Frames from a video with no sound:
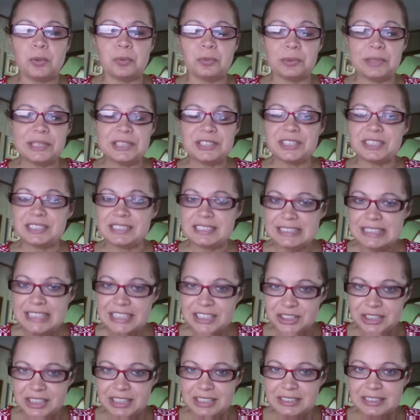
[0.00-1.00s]
reach a
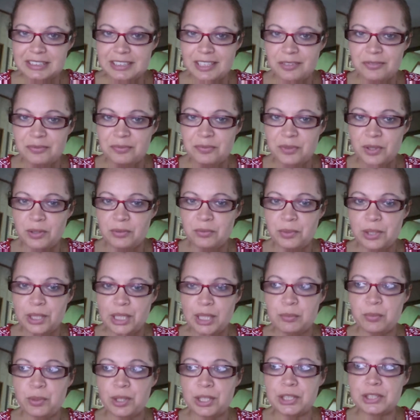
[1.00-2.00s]
decision of what
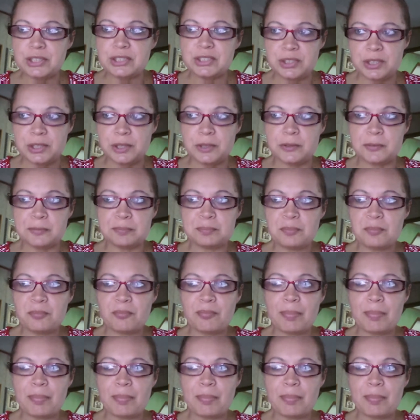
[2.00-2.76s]
I want to do.